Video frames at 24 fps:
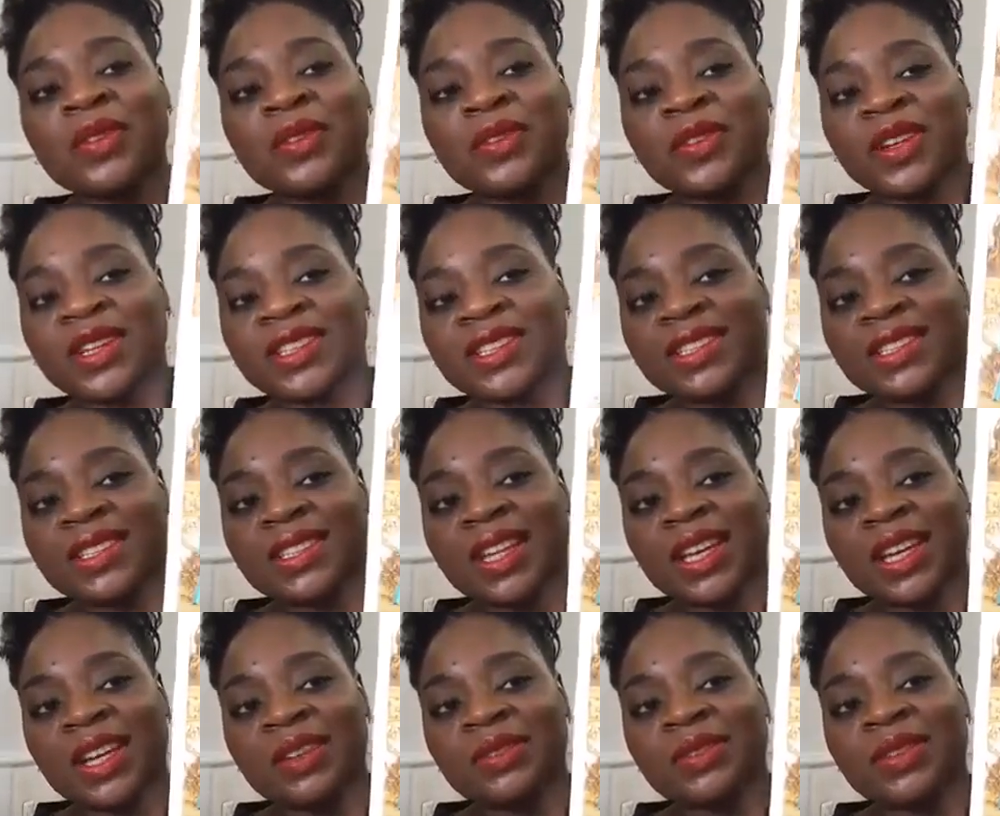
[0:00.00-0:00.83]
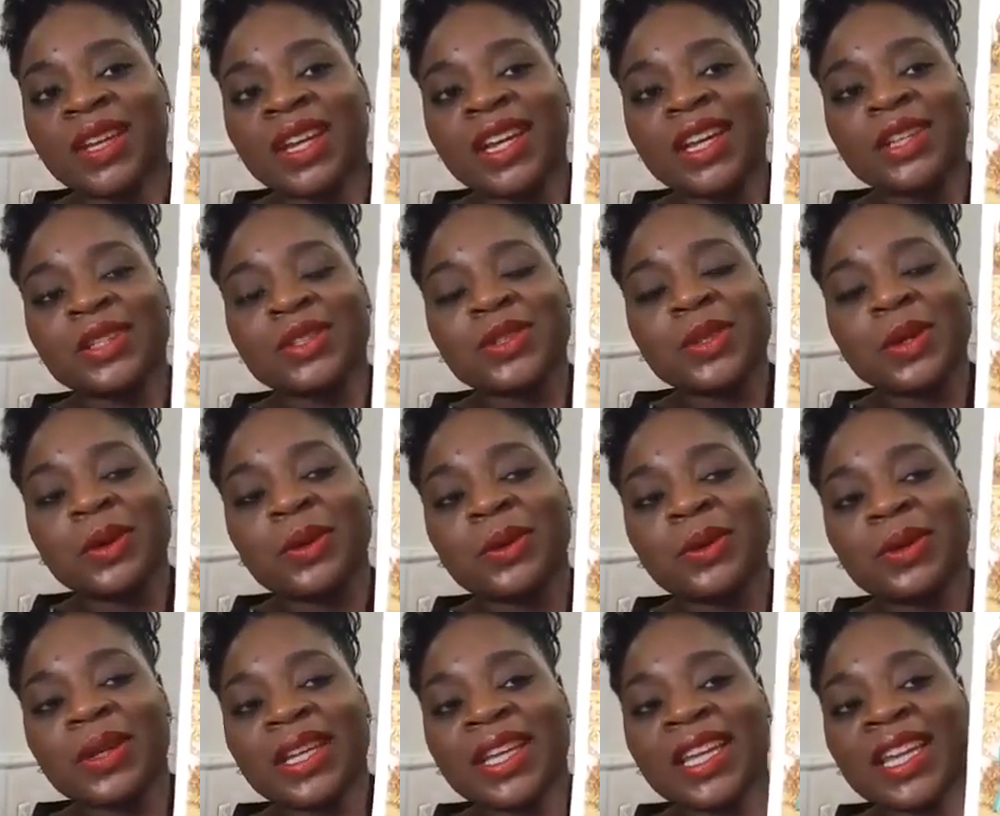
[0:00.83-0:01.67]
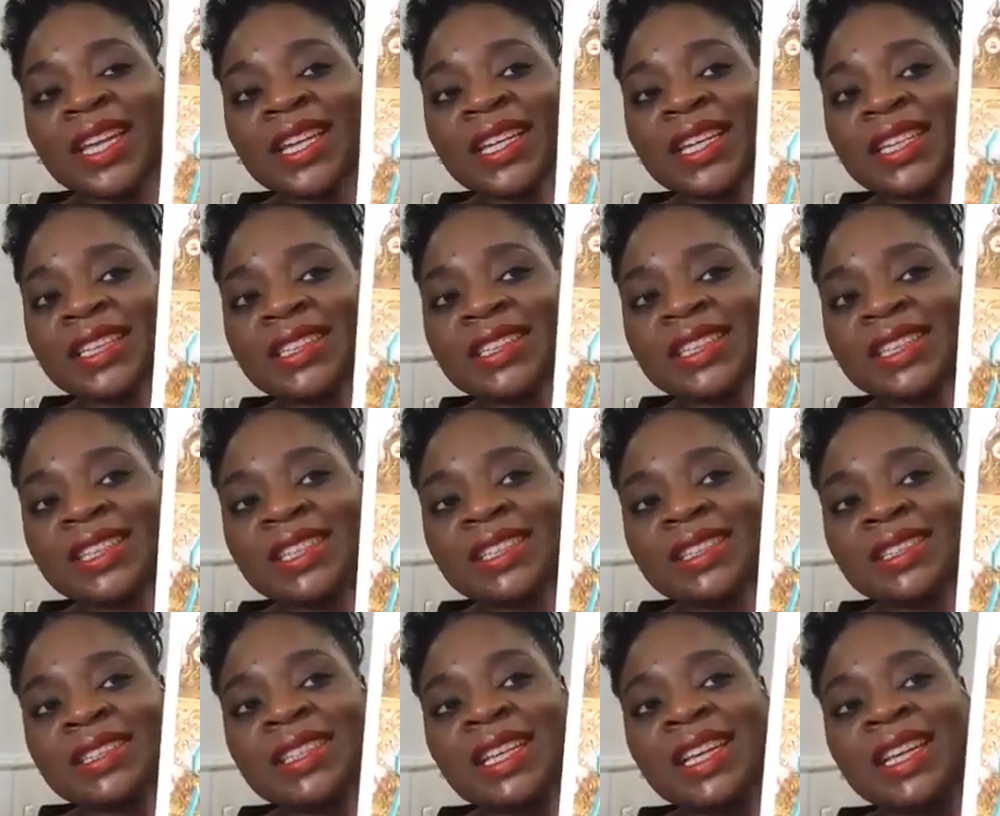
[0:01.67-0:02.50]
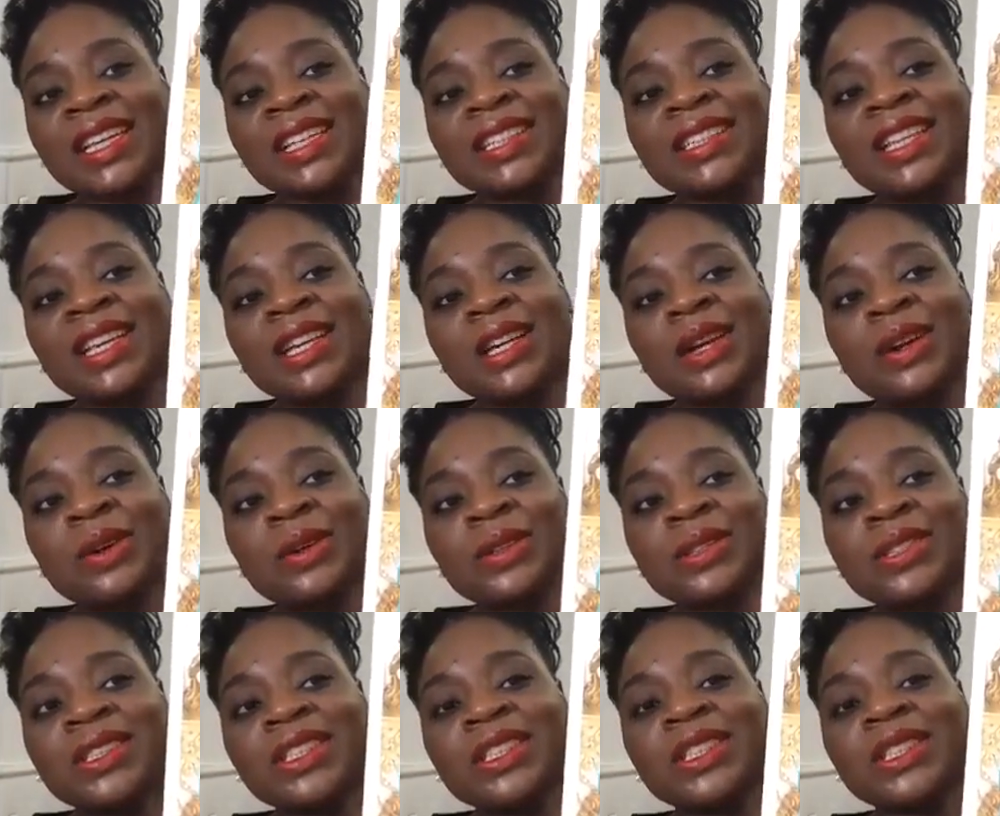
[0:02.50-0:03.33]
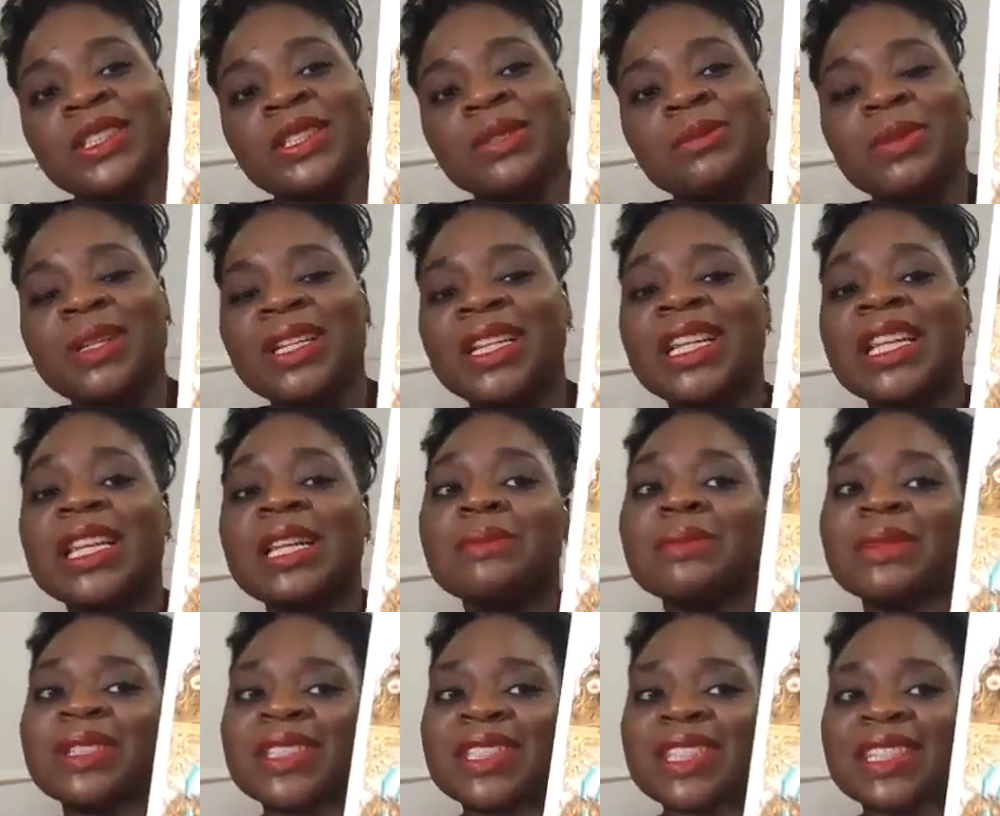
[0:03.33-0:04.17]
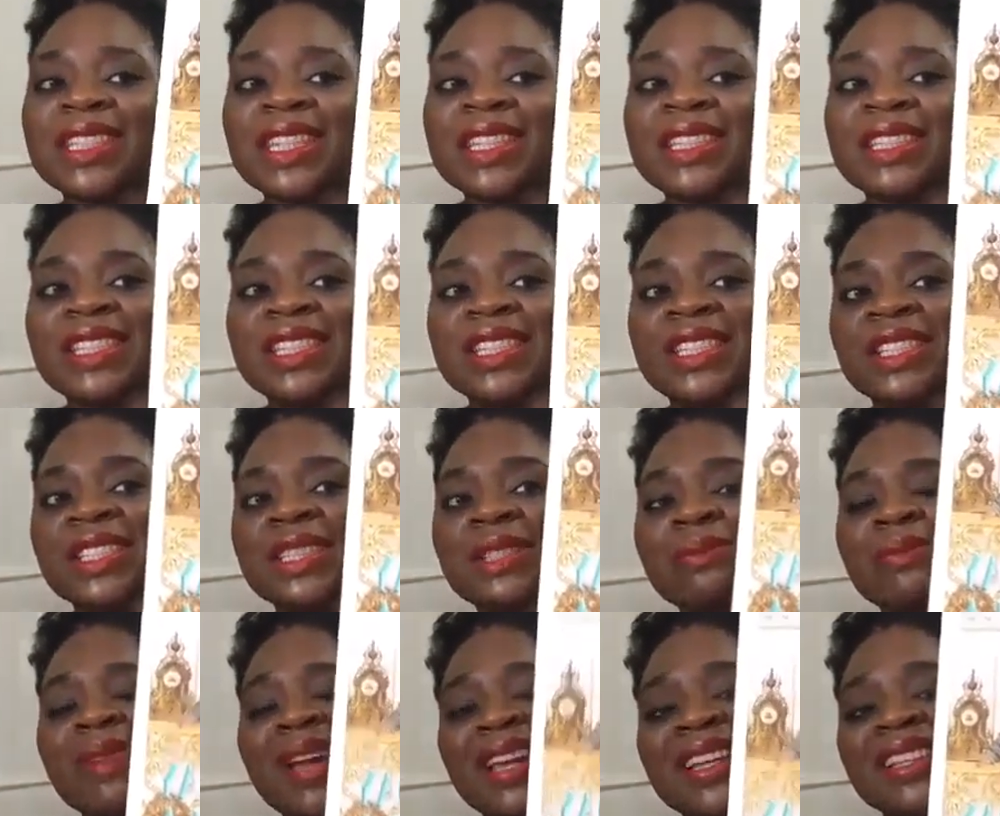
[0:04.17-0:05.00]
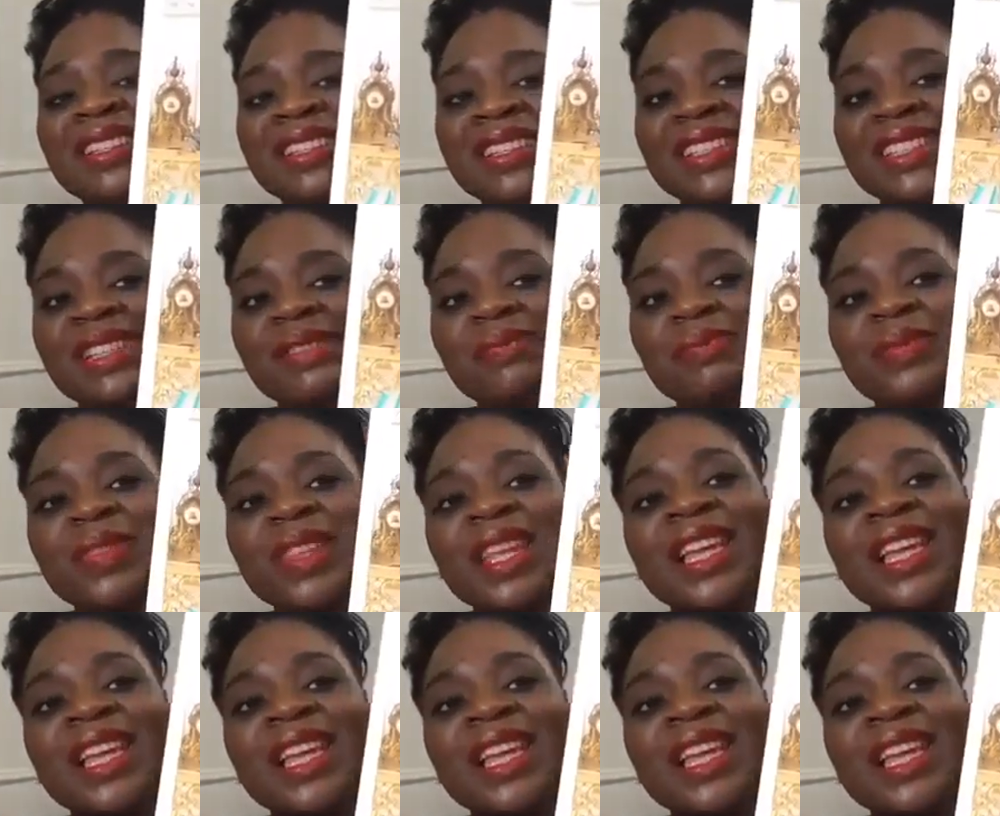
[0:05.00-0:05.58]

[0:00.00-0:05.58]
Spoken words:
first serve. So here it is, the Golden Jubilee Limited Edition magazine.